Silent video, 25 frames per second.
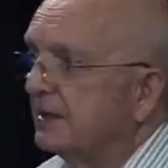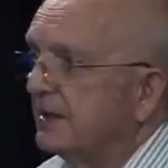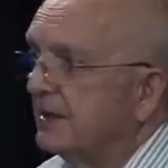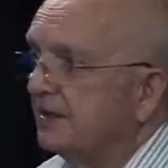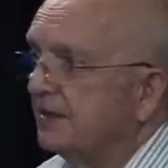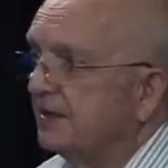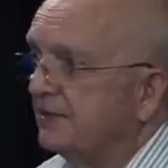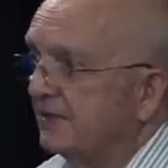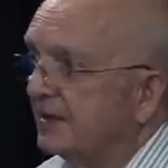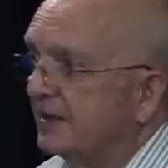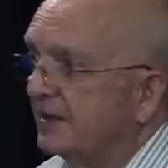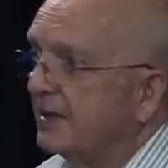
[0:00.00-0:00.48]

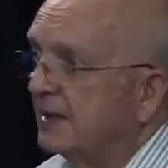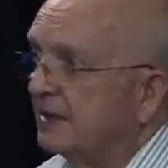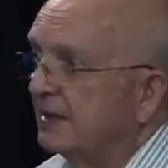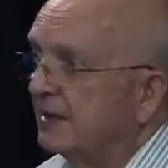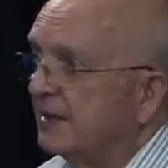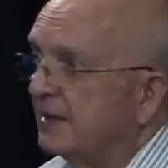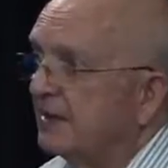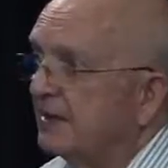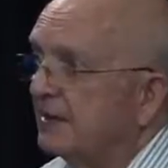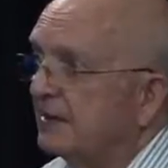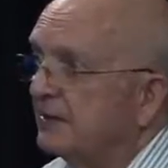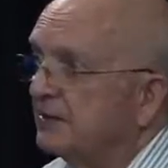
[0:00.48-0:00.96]

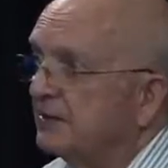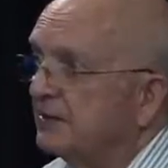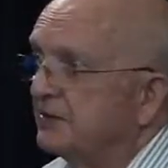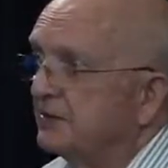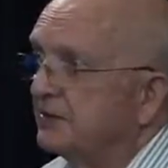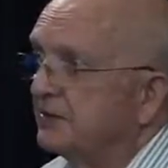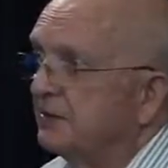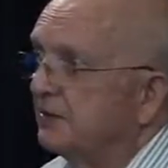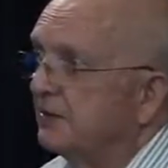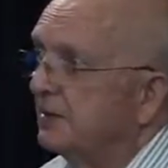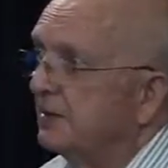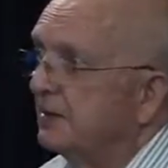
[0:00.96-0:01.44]
invented
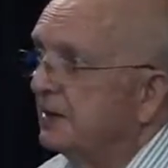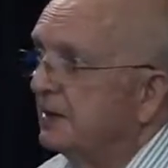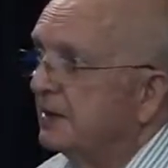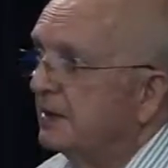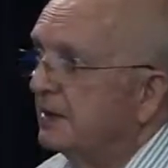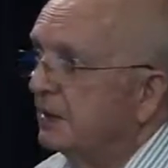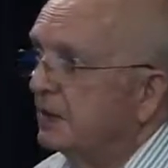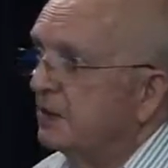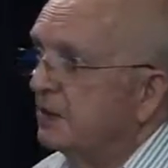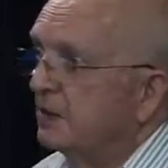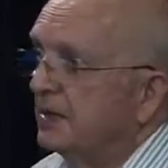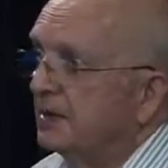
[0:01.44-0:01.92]
to
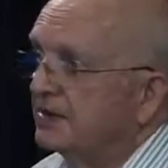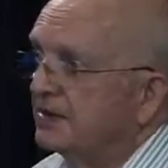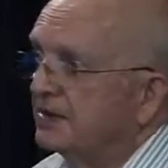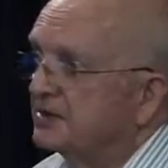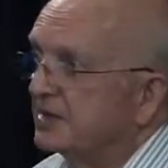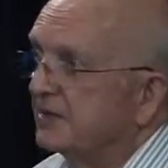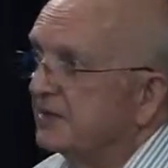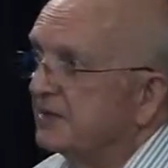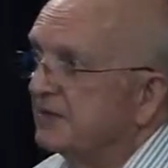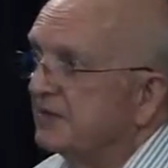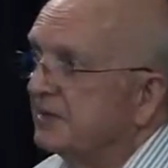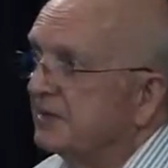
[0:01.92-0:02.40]
create
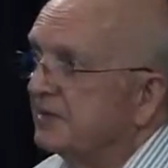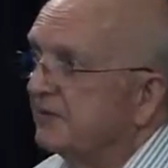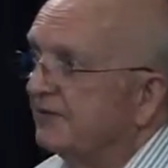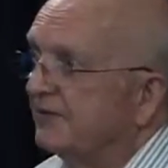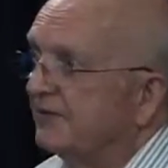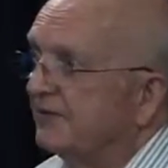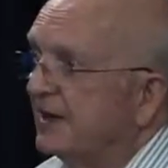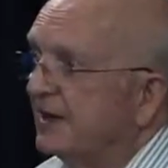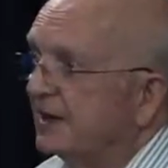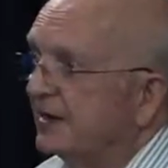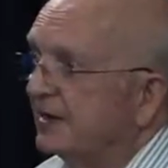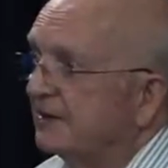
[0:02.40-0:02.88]
something to
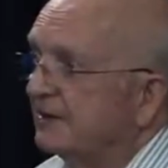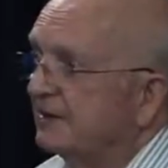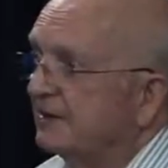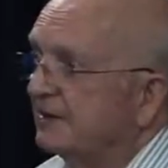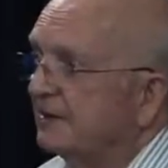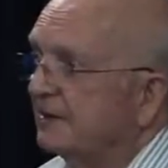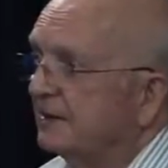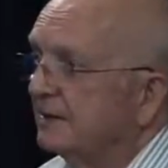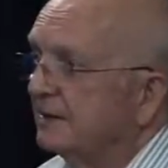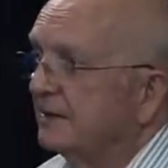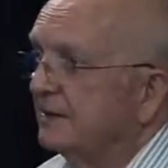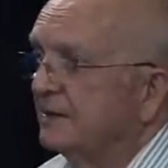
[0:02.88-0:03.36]
fight.
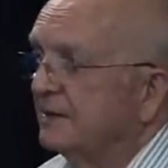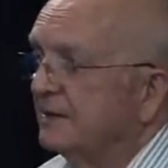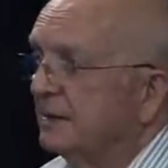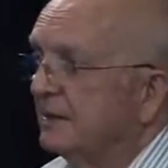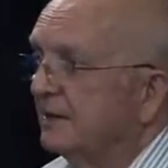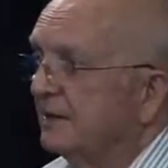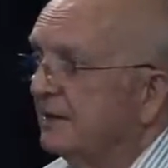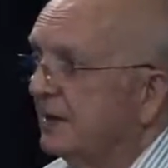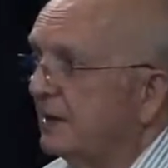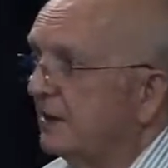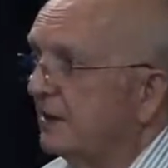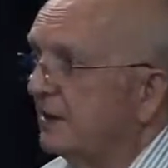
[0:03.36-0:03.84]

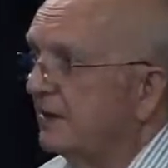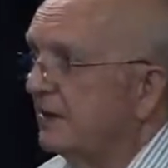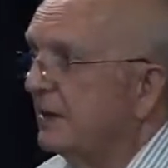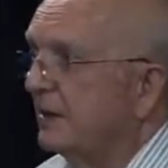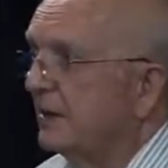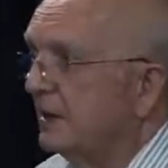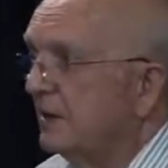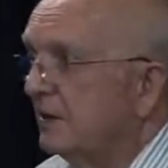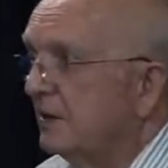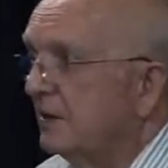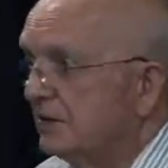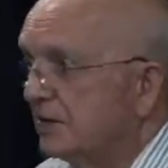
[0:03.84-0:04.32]
Now, there are
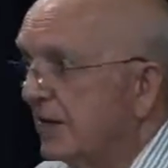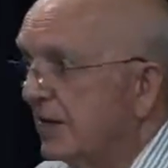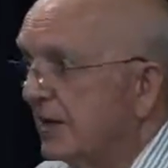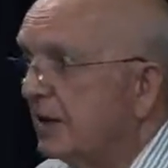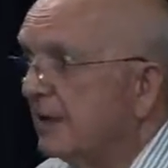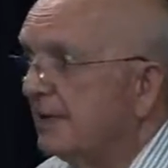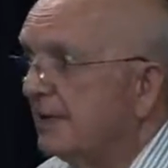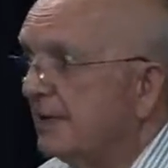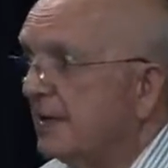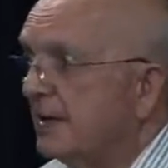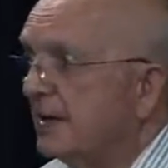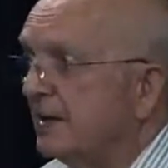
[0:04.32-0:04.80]

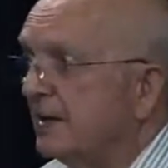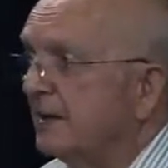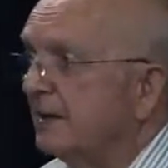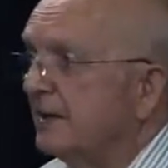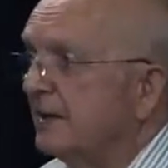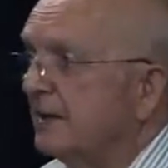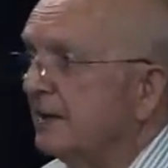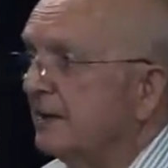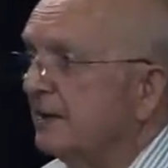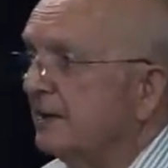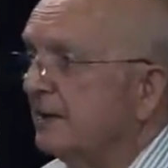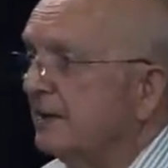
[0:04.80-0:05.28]
Taliban
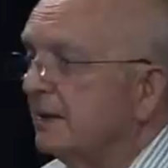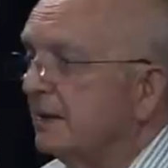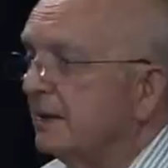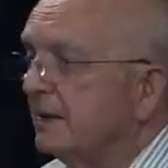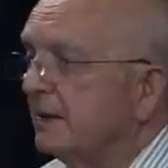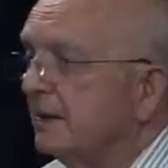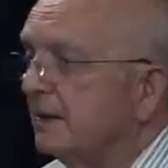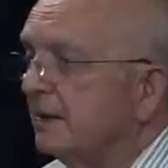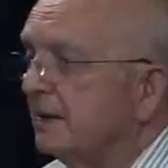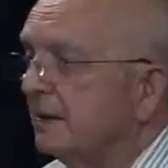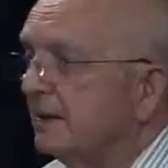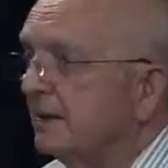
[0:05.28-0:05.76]
and